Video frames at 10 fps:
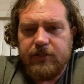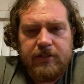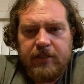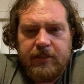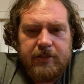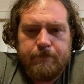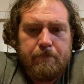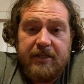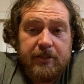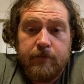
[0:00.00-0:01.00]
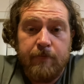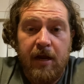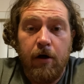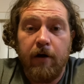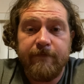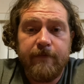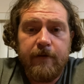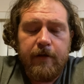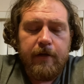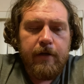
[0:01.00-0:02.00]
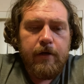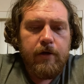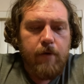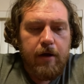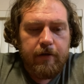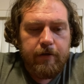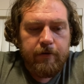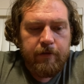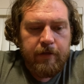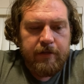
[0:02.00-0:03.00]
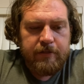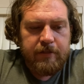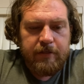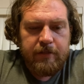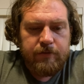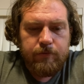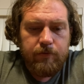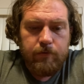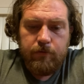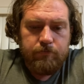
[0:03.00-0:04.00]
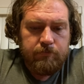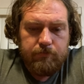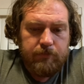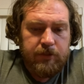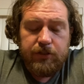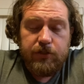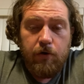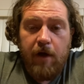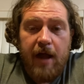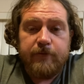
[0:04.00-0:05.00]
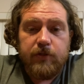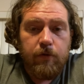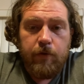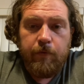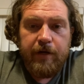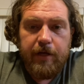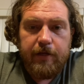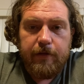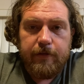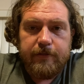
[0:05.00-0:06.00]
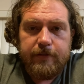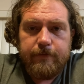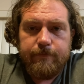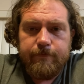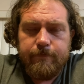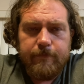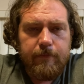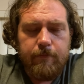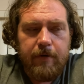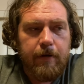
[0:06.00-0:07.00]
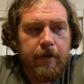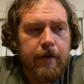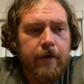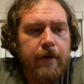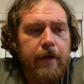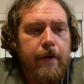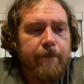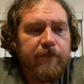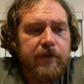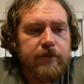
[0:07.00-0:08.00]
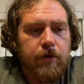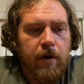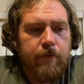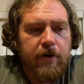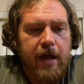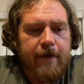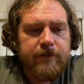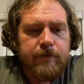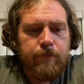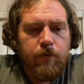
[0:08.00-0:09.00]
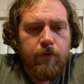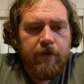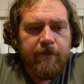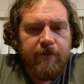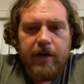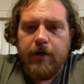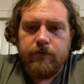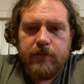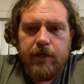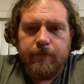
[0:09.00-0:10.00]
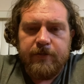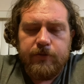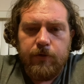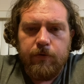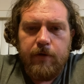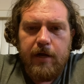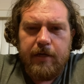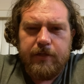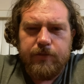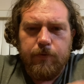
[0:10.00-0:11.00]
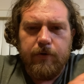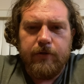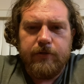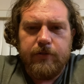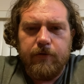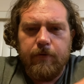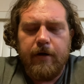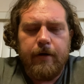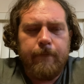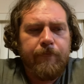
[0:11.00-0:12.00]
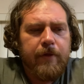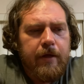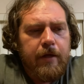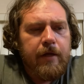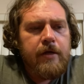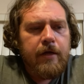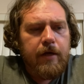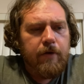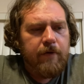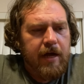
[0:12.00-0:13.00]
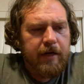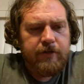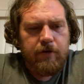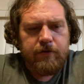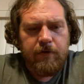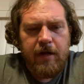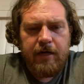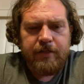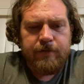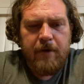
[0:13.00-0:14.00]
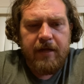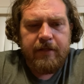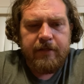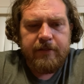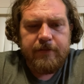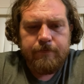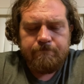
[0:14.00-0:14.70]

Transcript: it just pisses me off, quite literally, because it's just so absolutely ridiculous. But so I'm going to have some more videos coming soon. I just wanted to, kind of talk to you guys about this.